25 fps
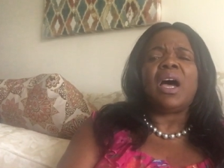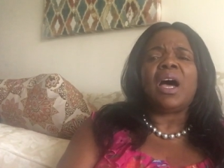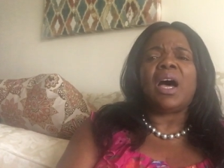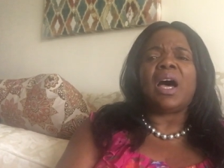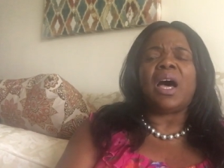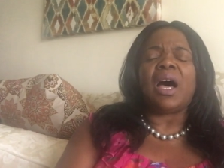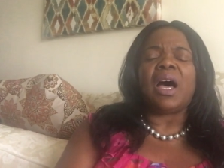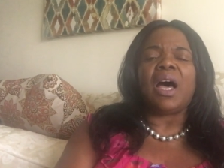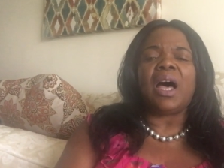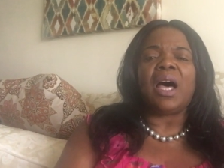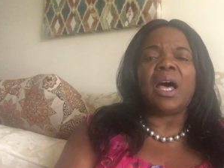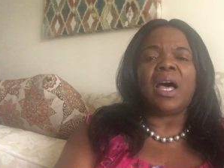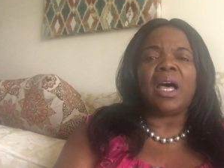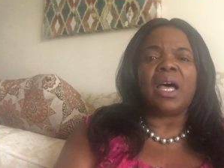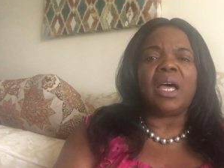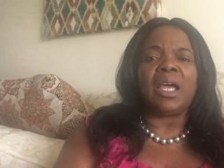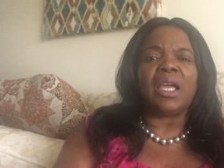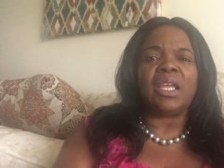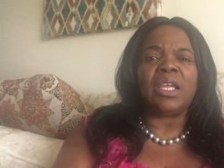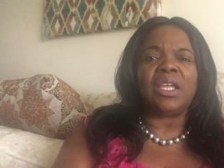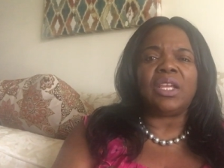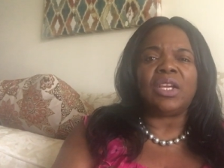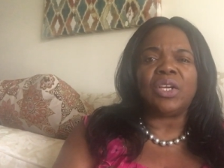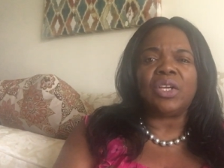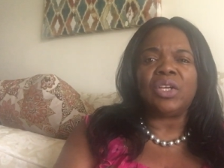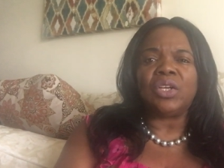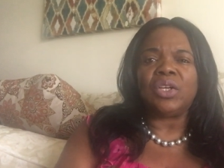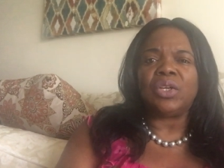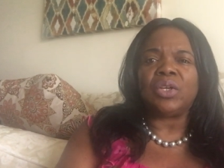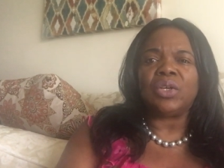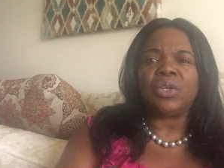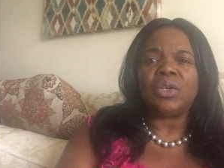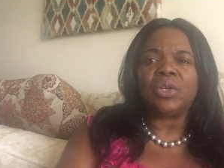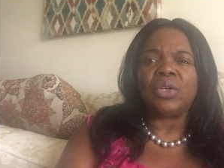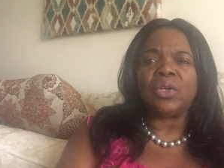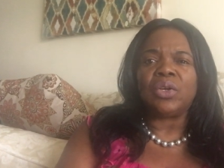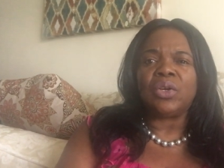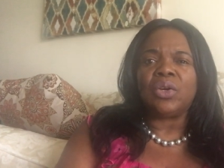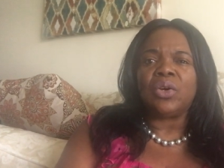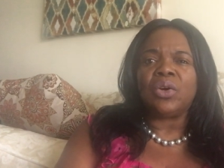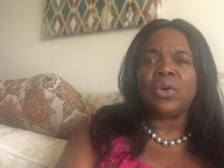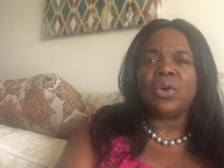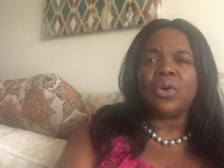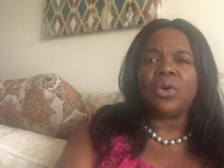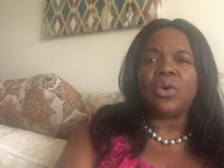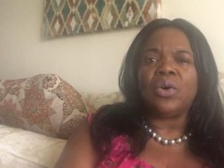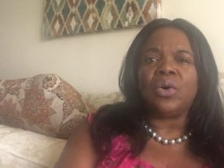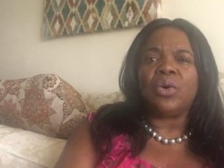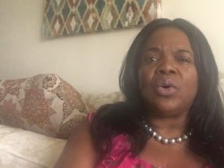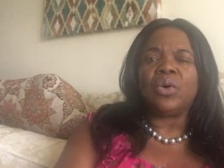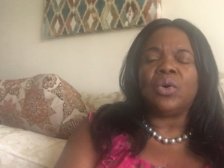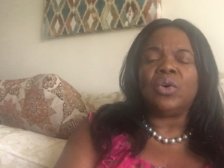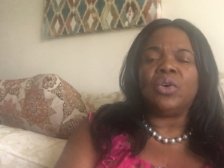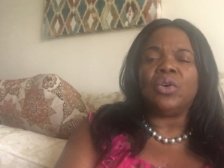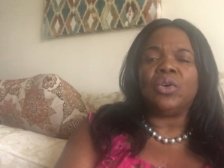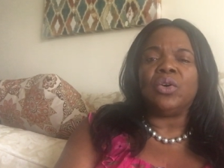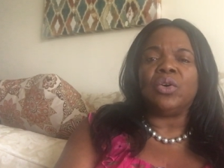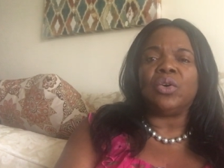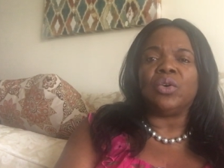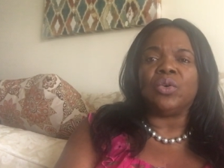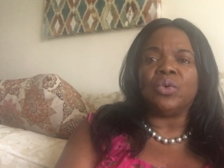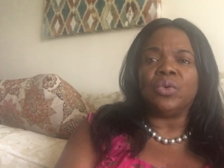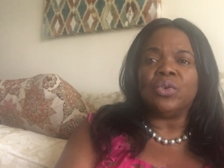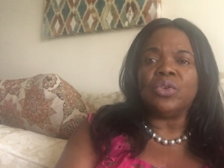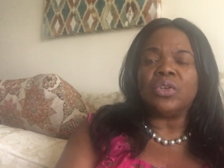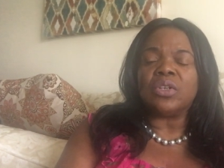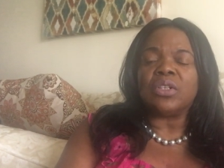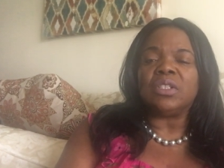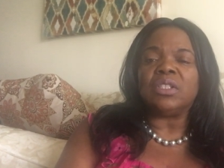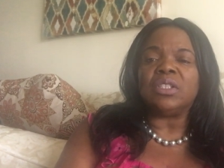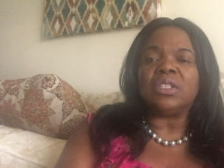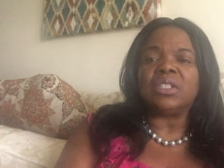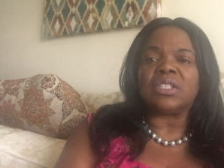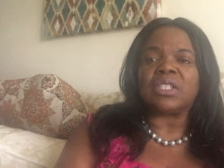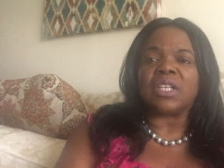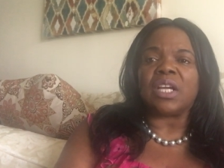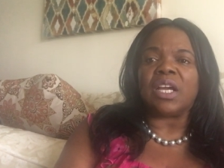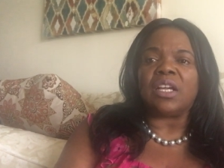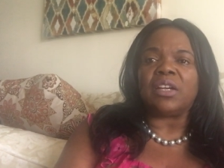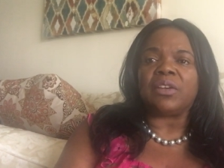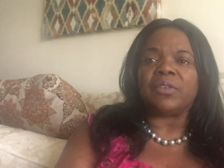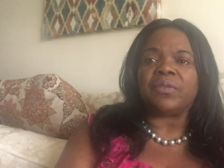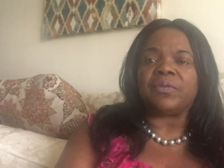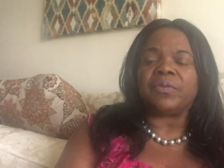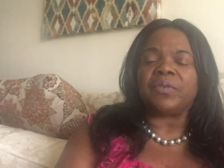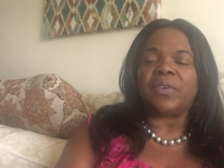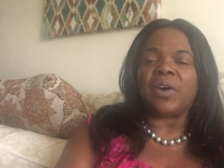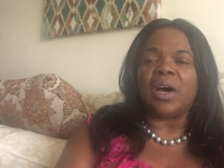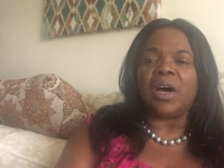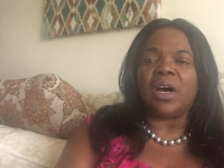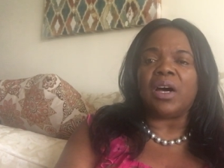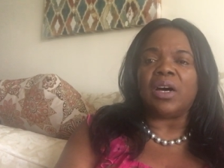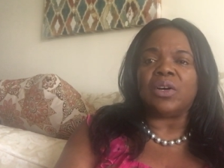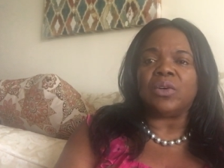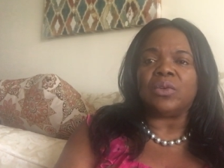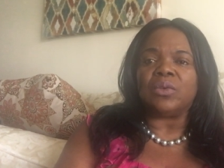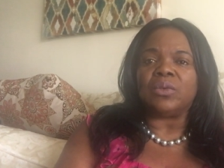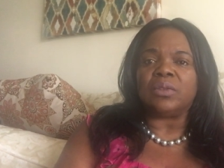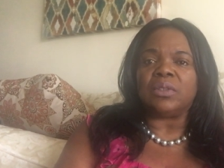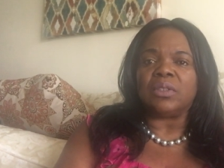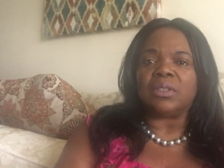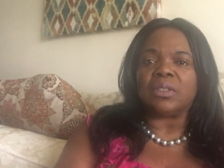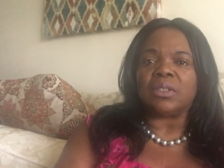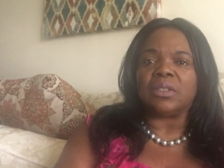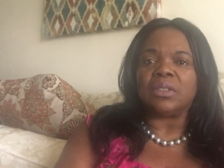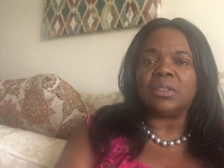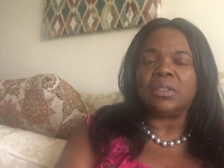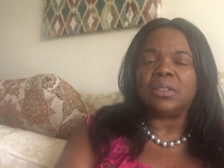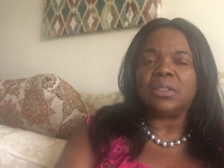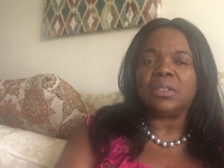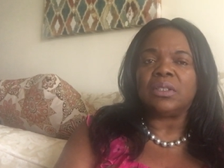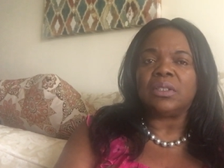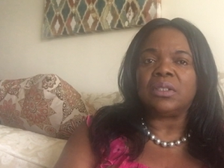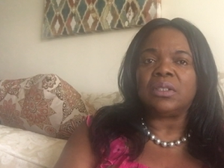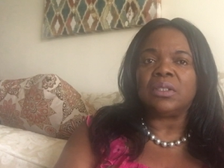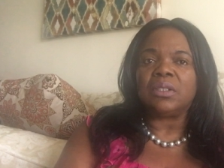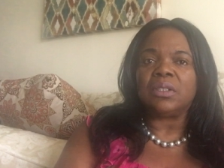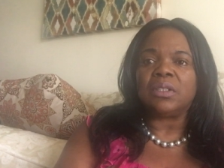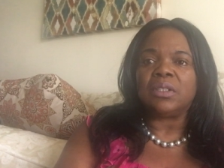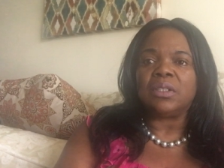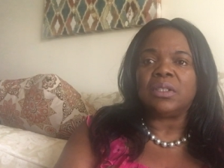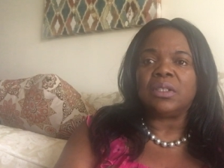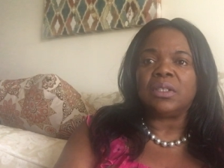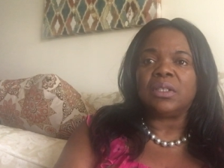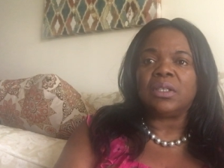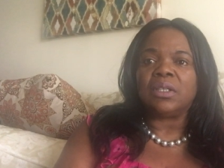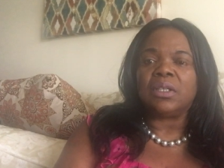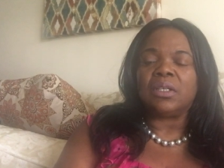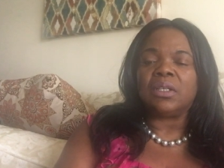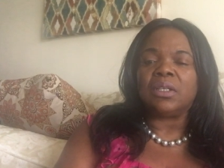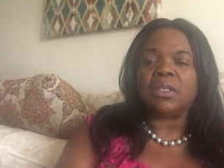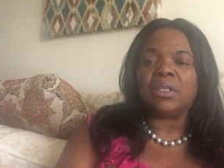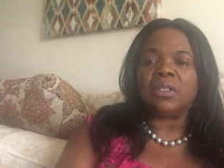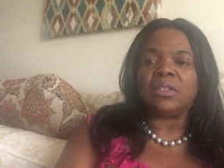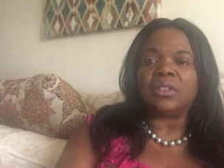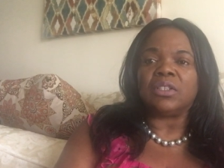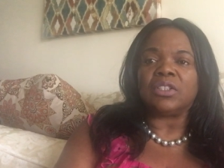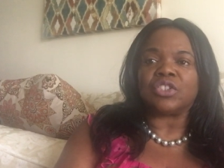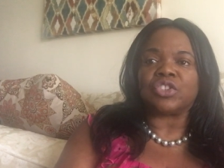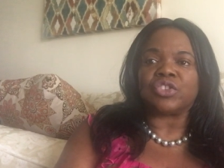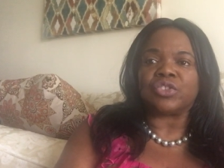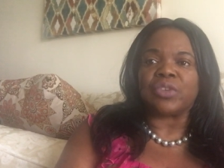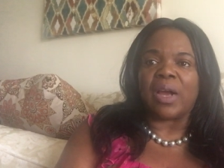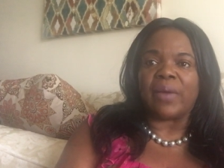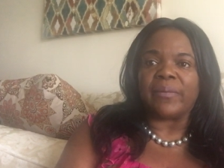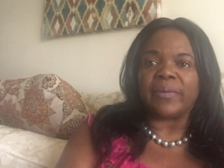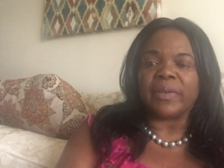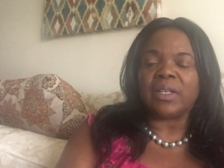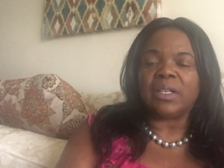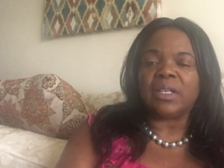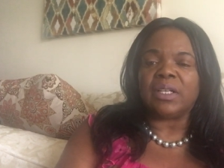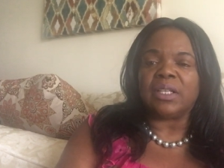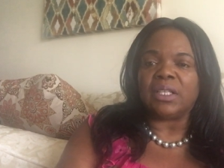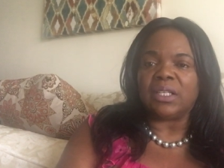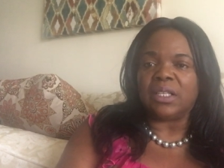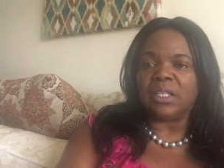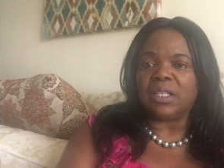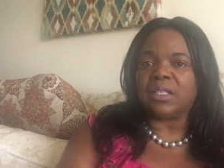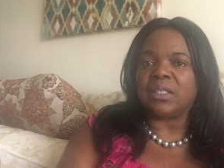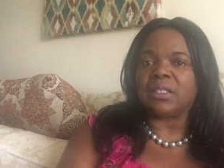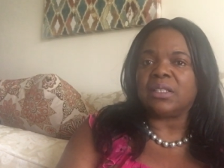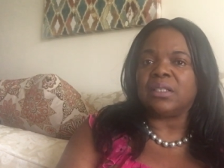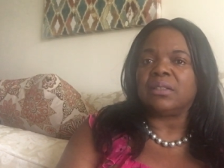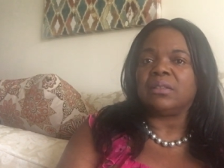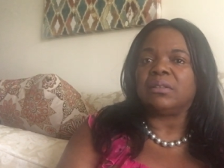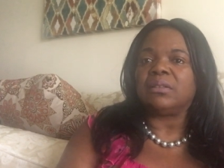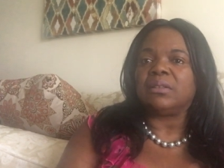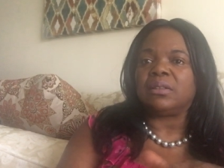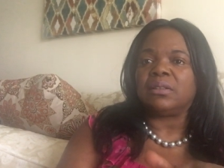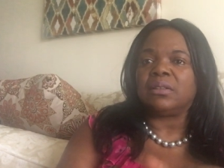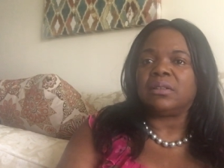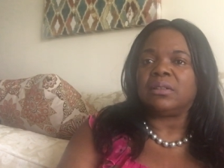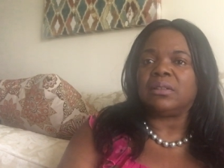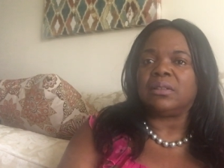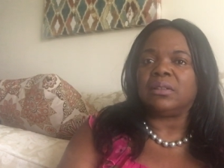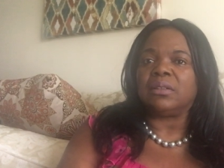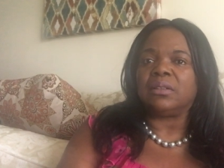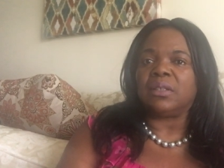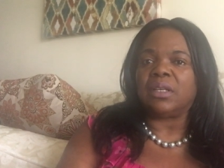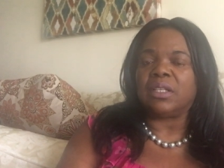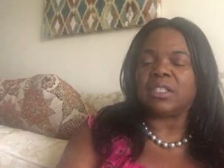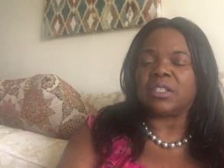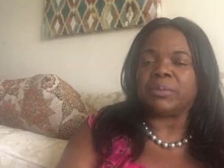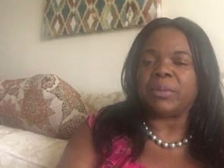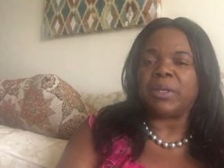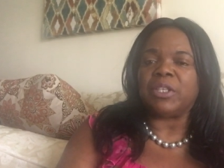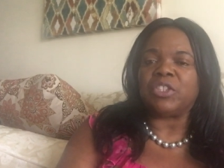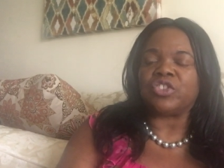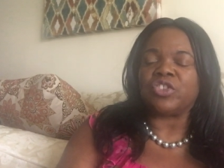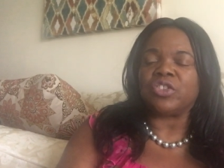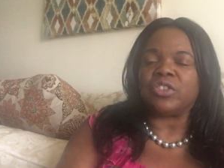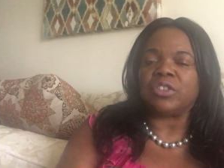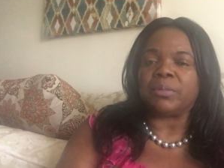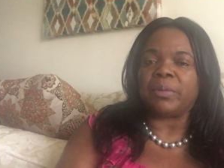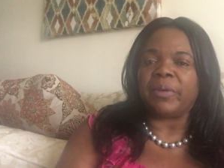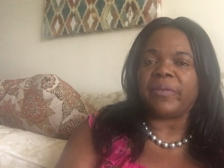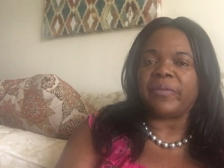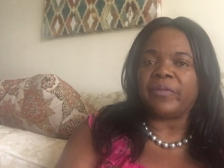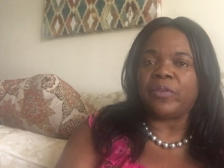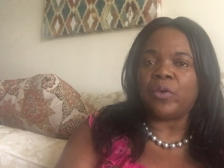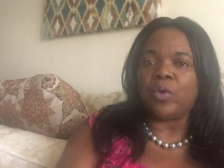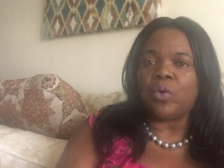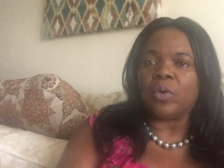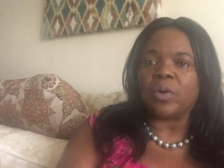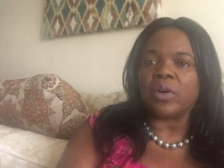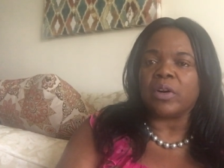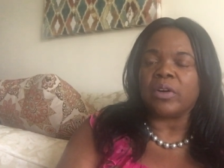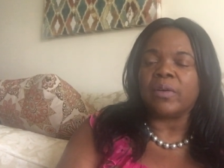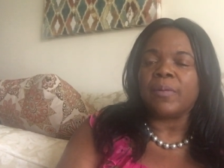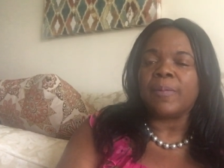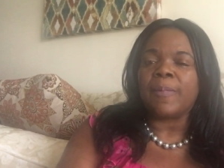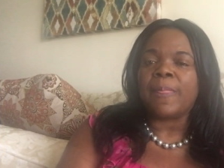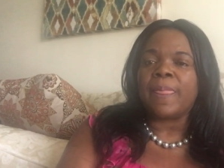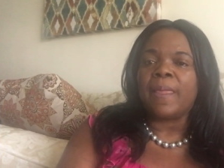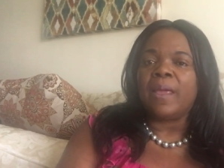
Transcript: I Googled and found the travel clinic, as mentioned before.